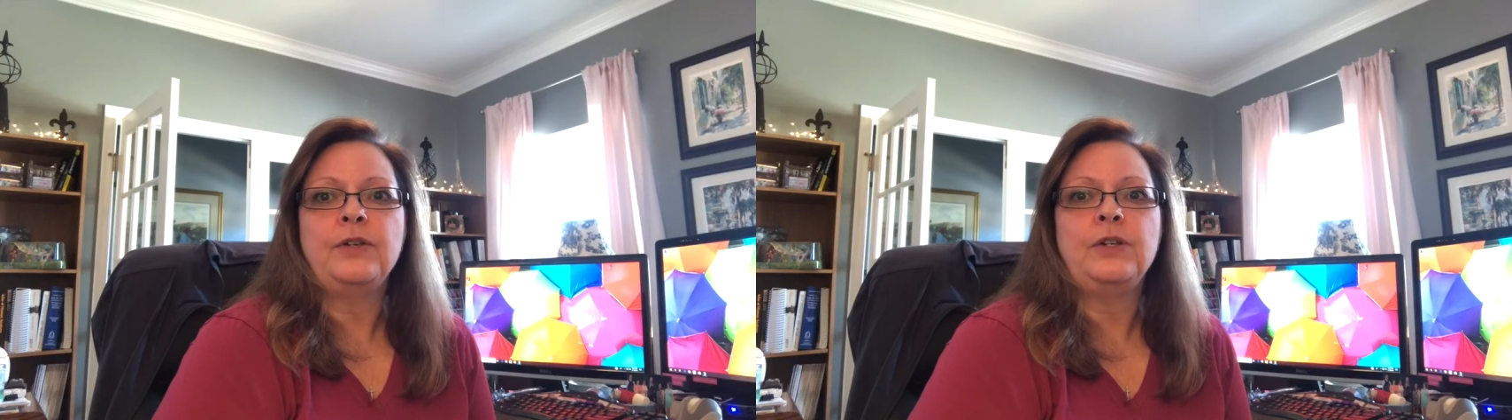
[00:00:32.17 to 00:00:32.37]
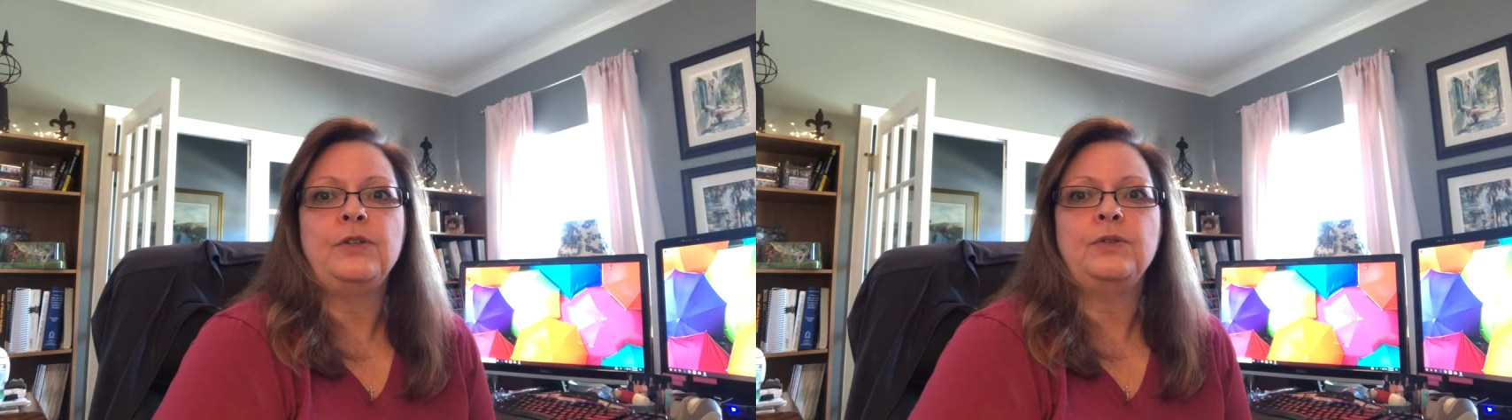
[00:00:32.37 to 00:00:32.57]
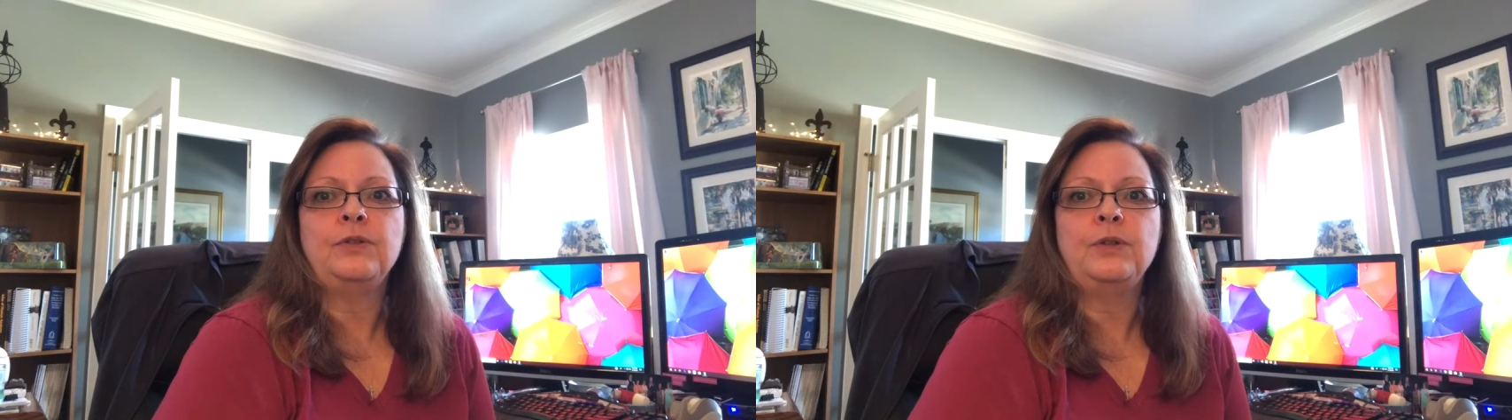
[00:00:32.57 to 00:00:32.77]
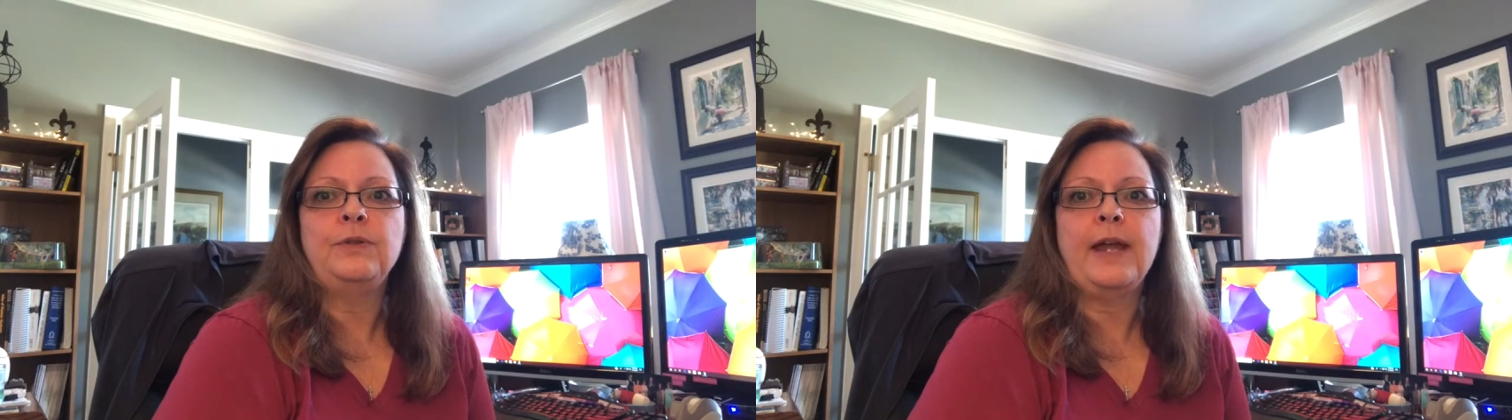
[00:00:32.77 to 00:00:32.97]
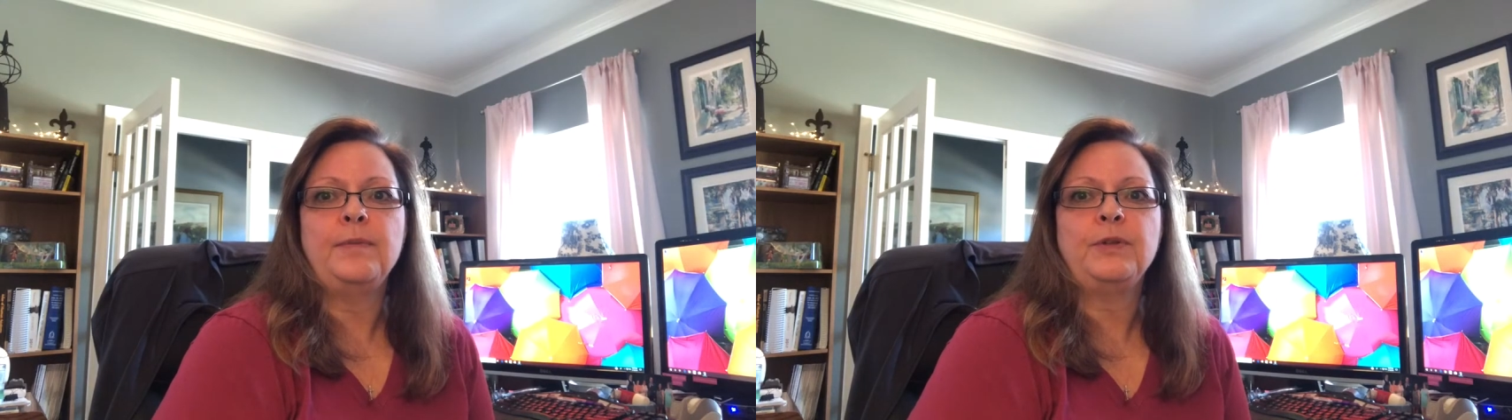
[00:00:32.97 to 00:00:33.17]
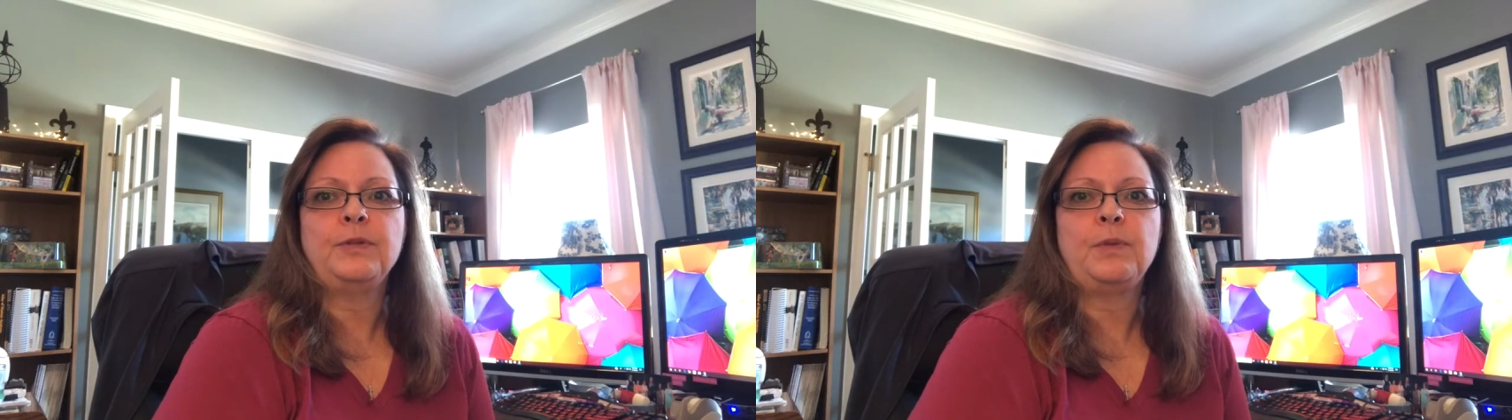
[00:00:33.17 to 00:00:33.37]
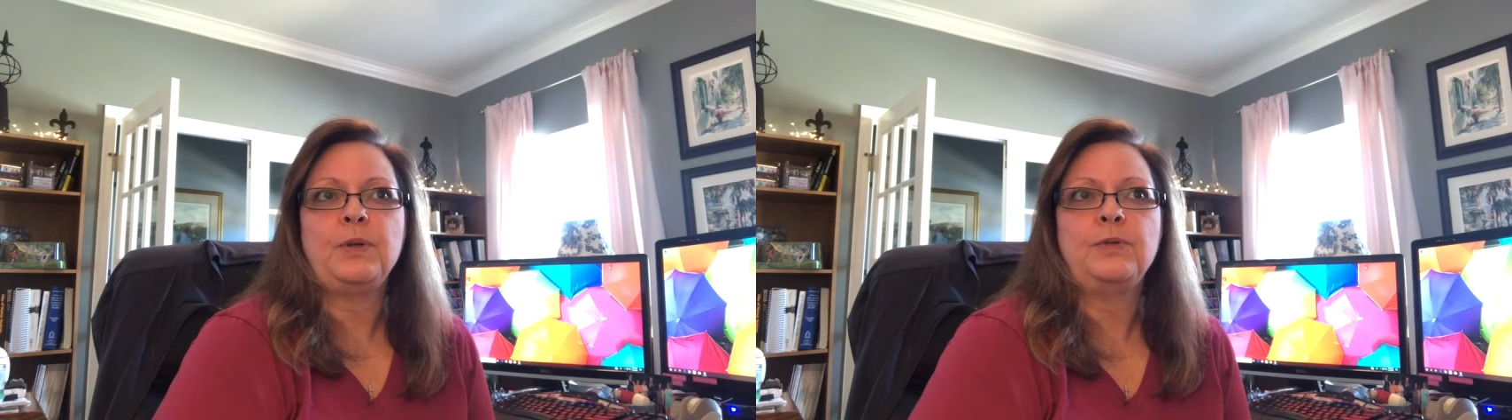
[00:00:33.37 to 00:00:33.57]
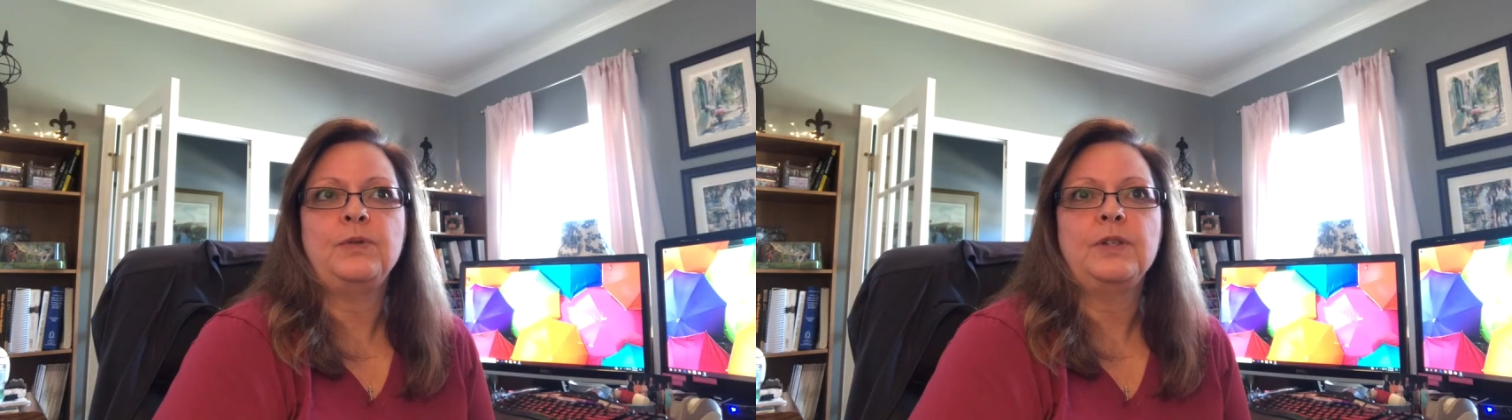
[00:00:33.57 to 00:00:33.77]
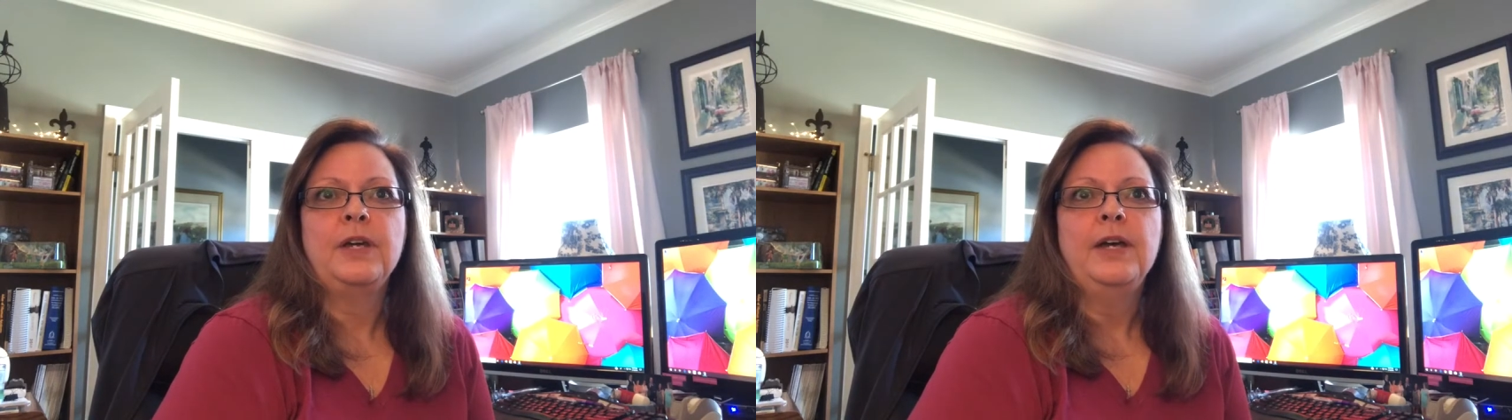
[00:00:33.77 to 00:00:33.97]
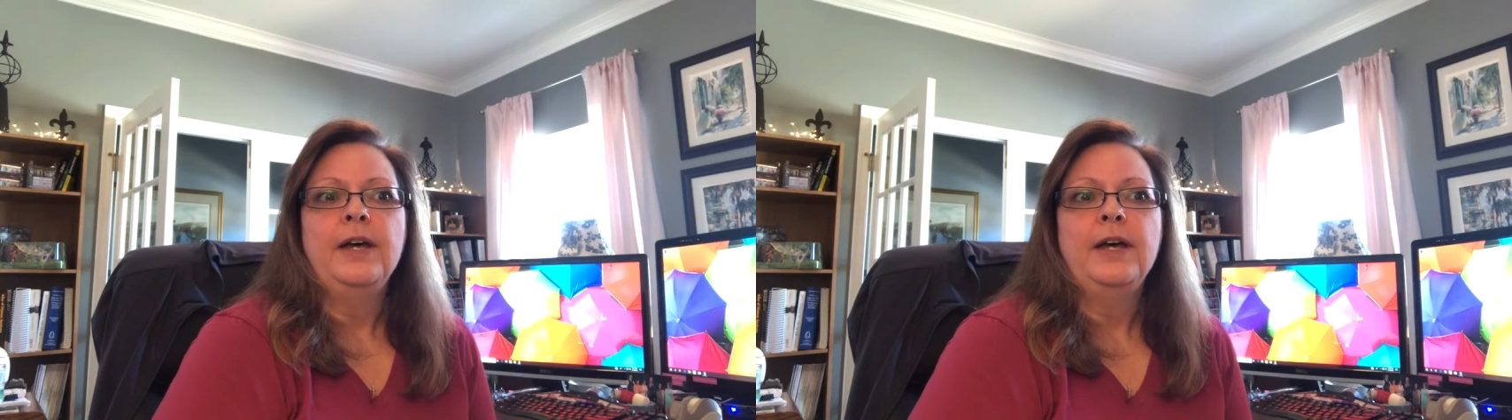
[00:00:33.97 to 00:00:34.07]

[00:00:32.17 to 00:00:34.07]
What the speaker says: You use 2 tablespoons